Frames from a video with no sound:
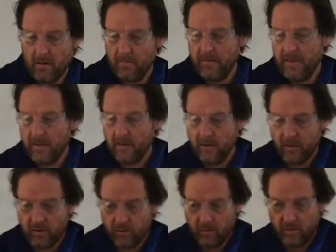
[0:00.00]
I'm now going to
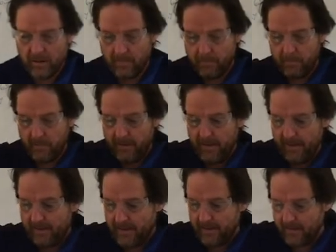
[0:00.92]
draw up
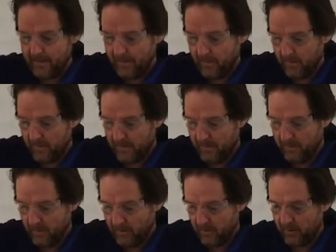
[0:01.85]
exactly 20 mil,
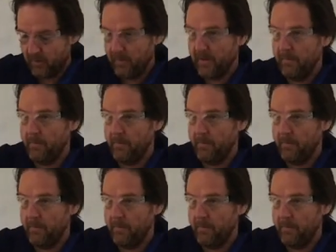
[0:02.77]
or 20.00.